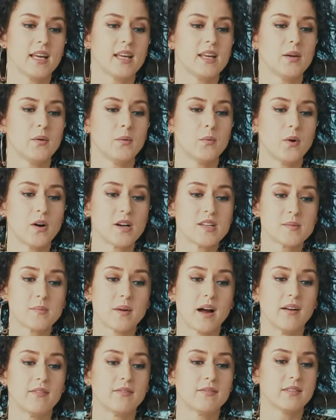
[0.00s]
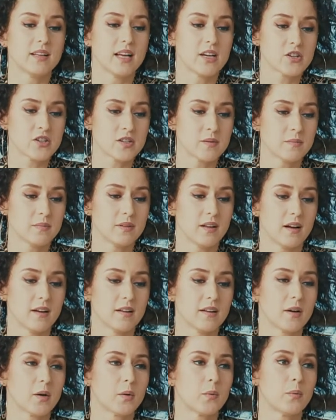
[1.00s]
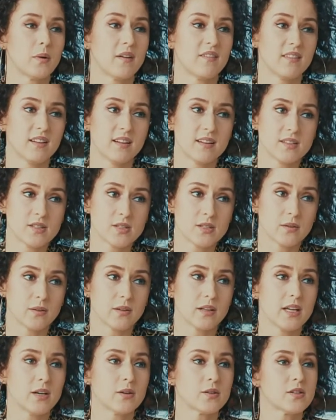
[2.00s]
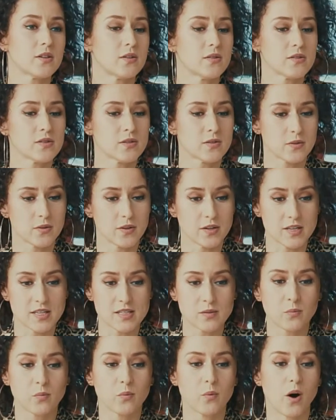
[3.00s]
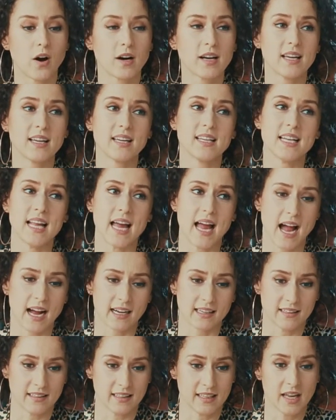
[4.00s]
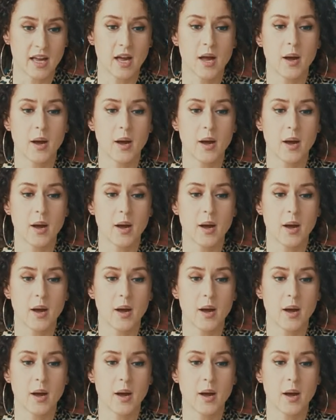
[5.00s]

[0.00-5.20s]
He was my flesh and blood equivalent to Leo Tolstoy's Walking in Agony,